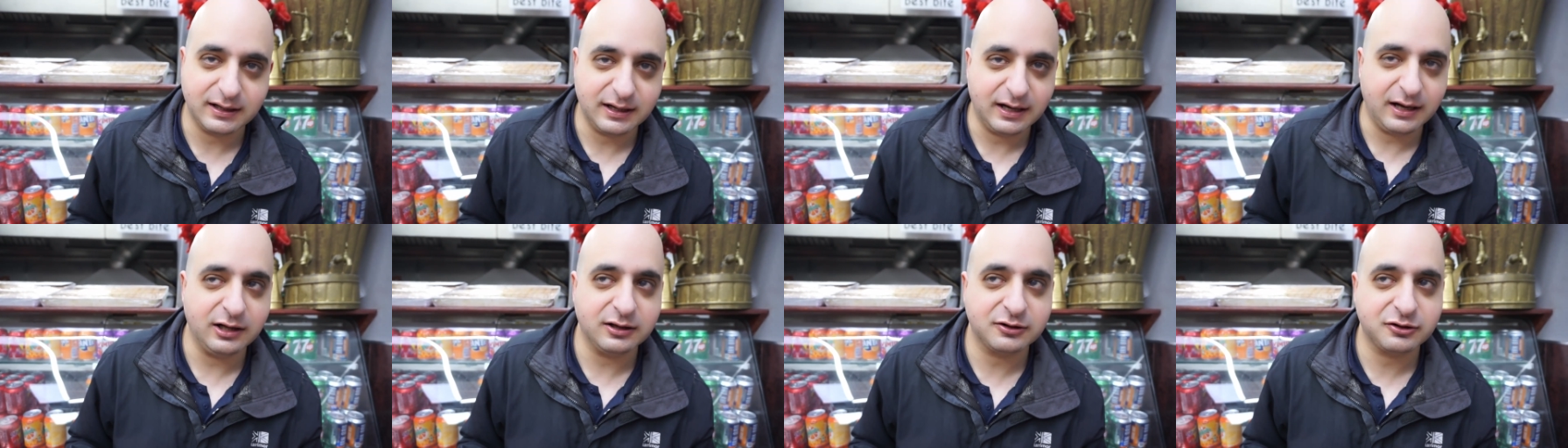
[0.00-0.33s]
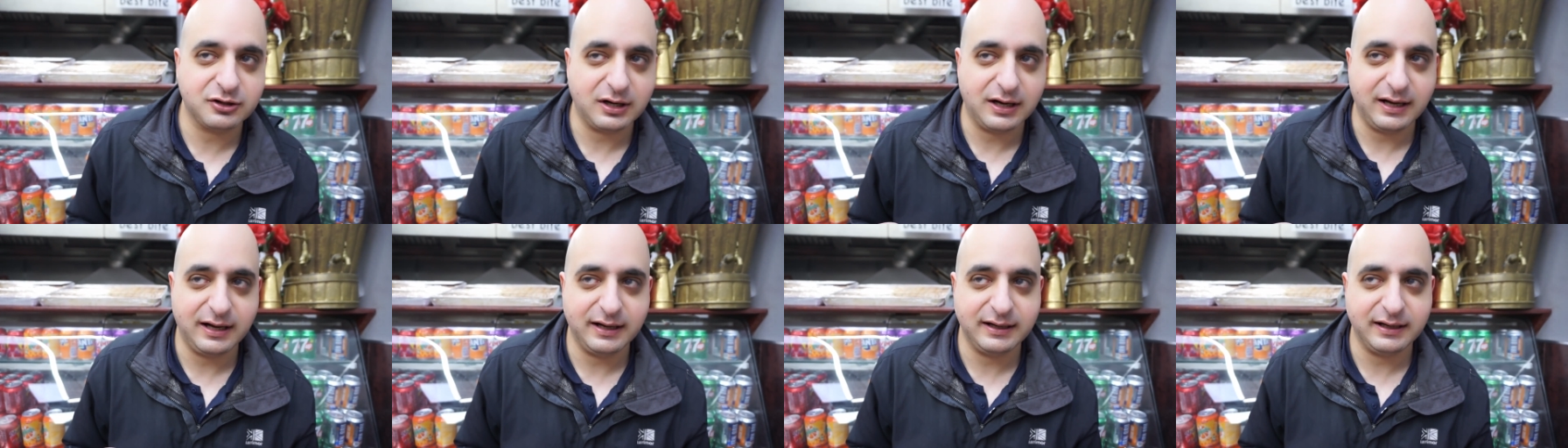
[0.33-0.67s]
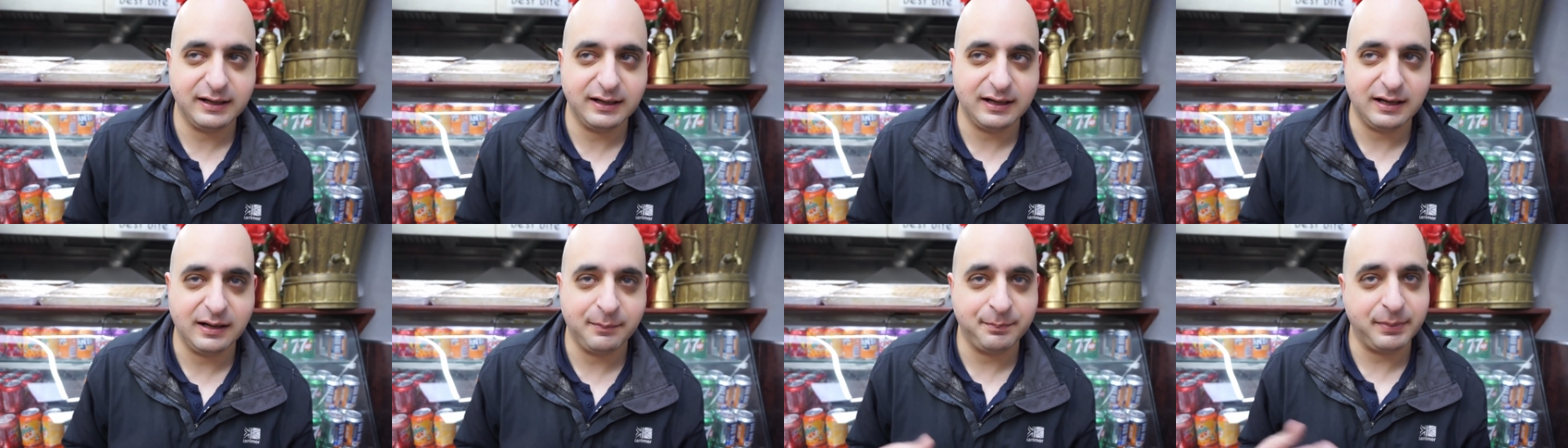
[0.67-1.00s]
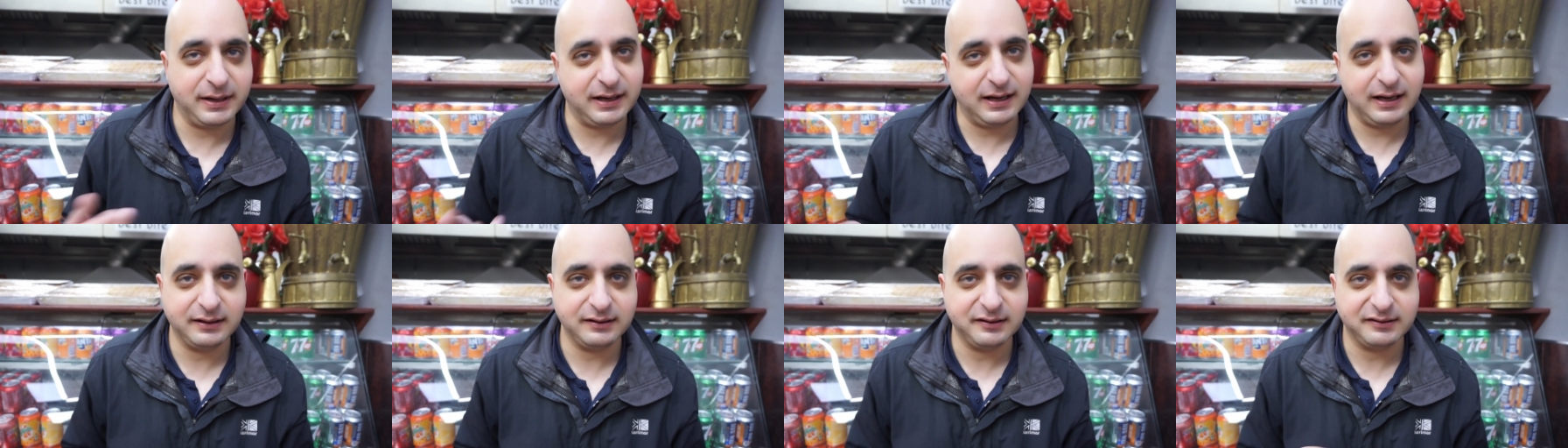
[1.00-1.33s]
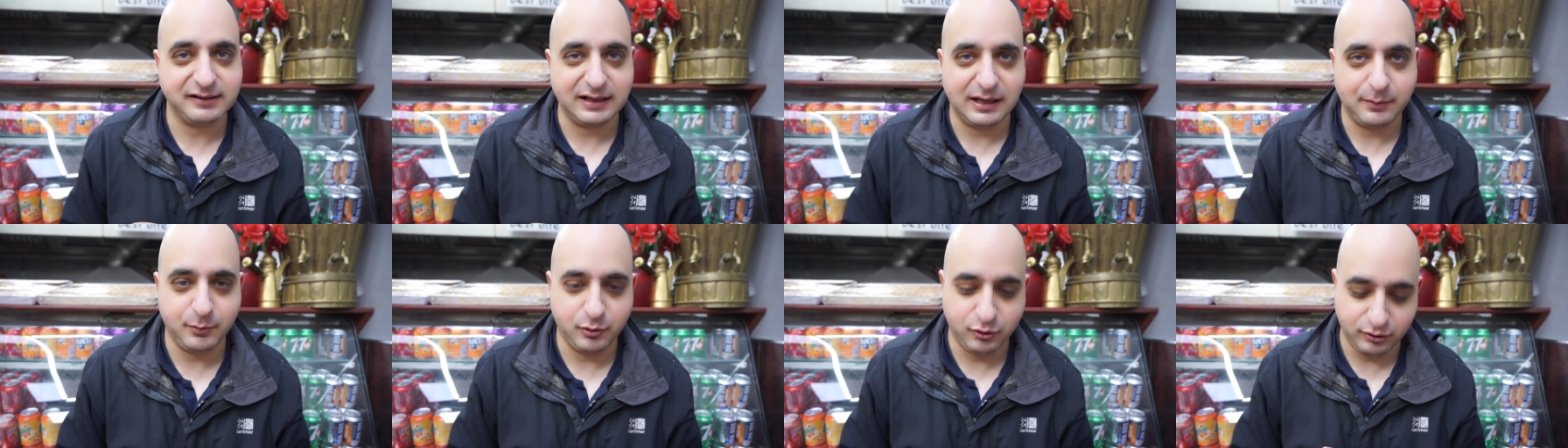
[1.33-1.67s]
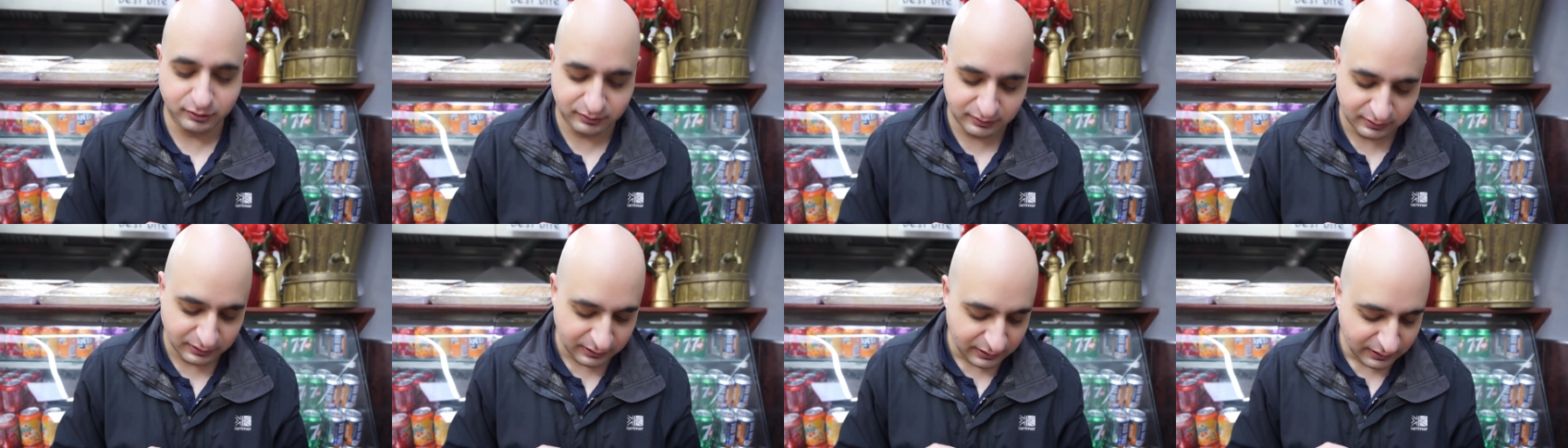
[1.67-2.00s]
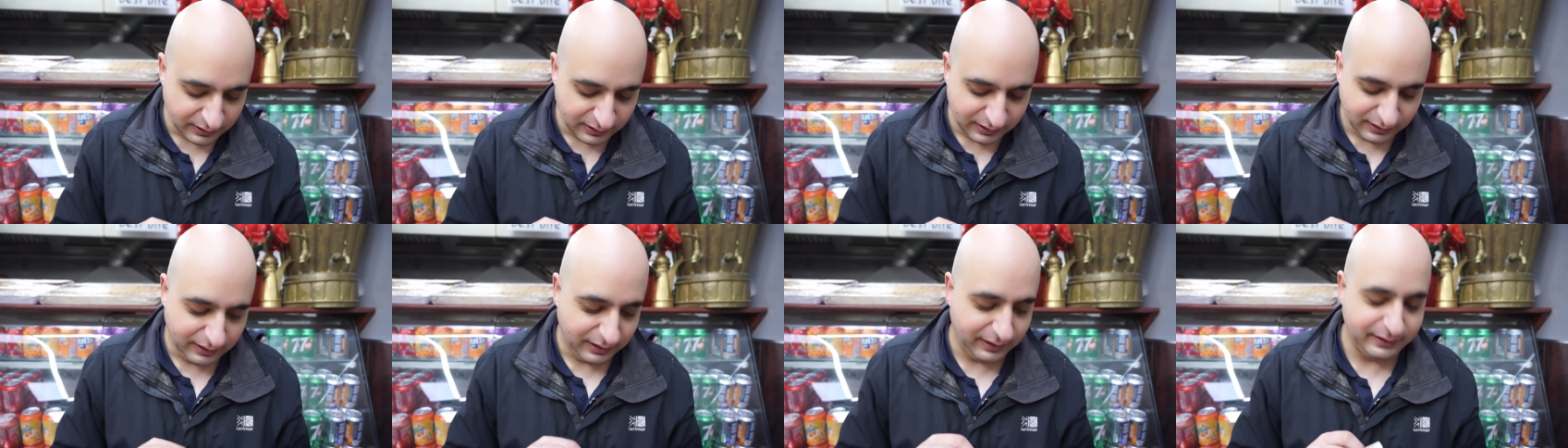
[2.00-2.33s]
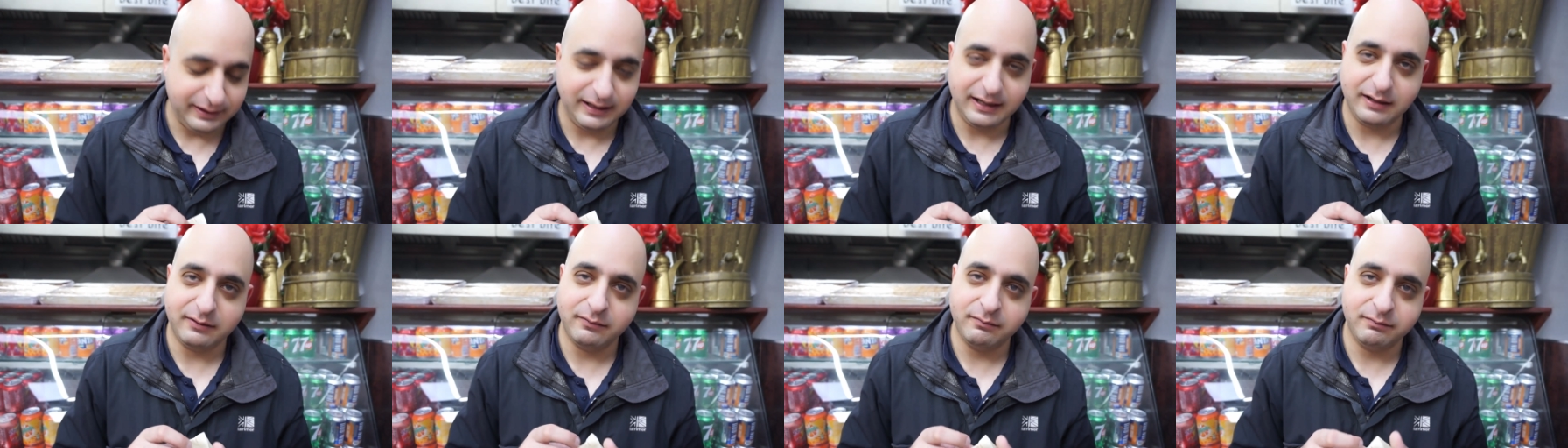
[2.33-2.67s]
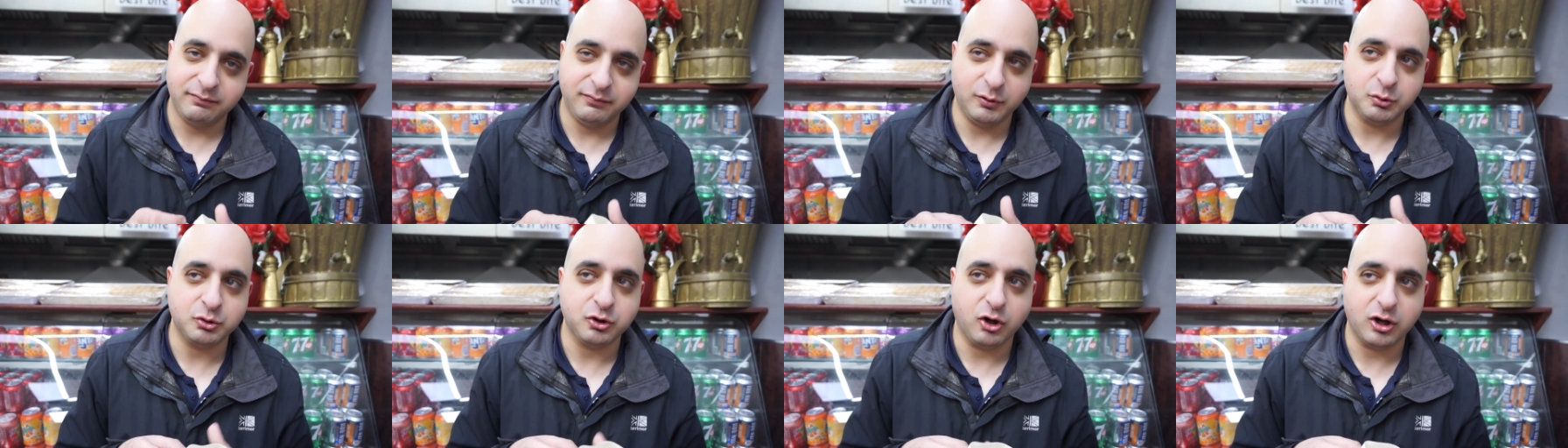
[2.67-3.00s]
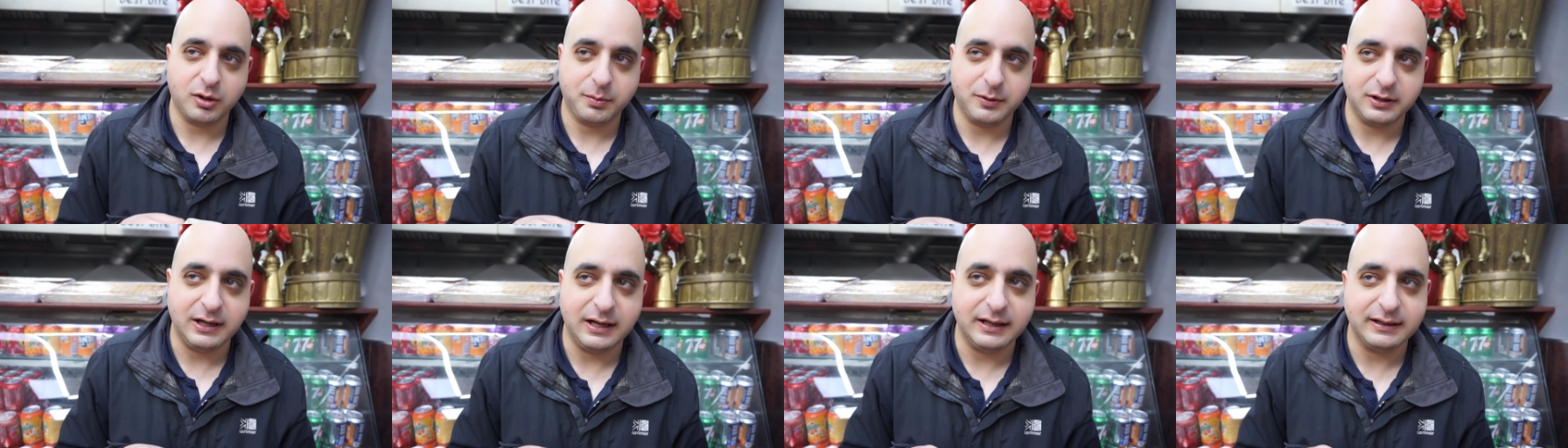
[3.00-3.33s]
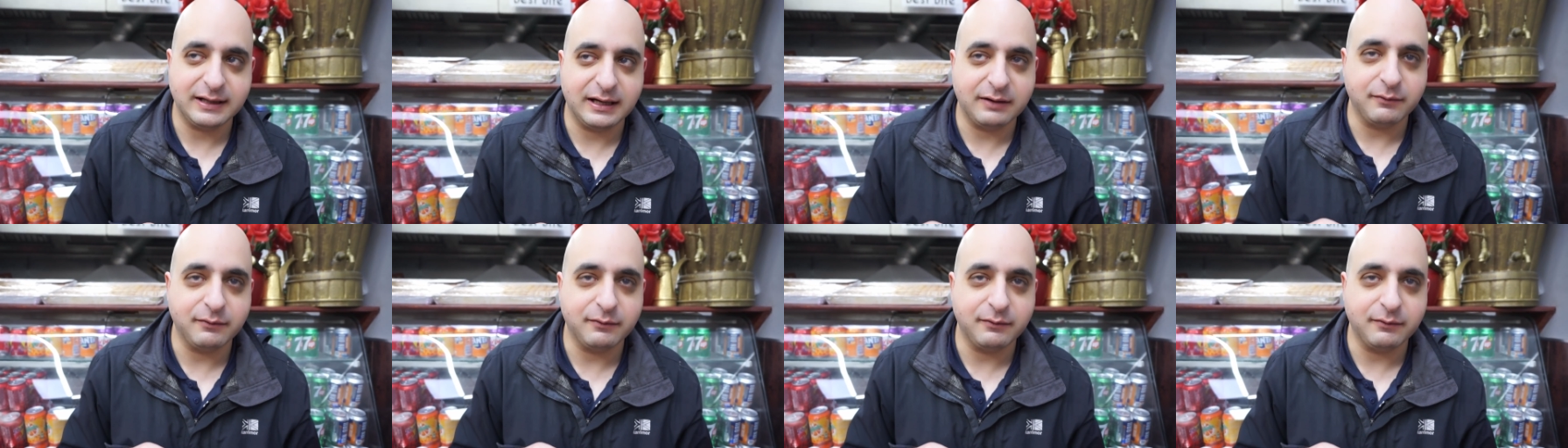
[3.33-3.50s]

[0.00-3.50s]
I'll try a bit in the samod, and then we'll talk about that.